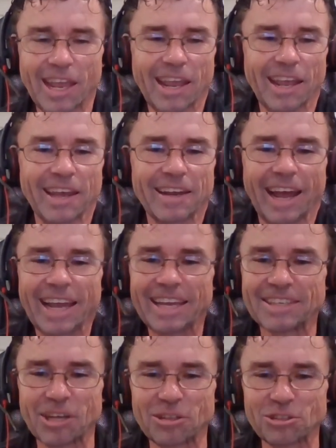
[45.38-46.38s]
and I
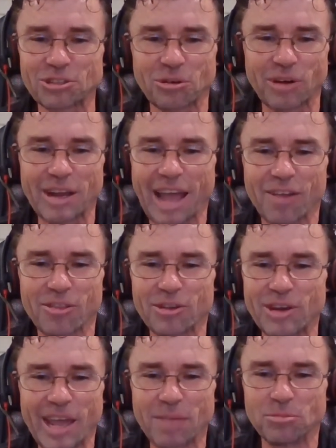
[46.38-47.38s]
can tell a story how the
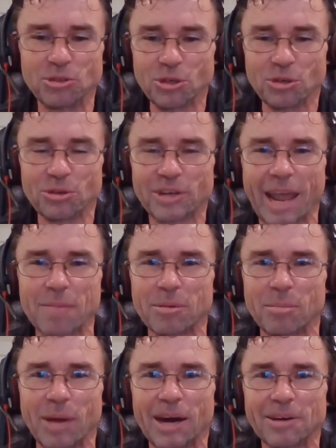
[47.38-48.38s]
name Dude came
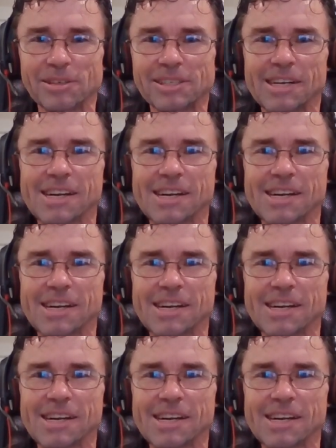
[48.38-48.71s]
about,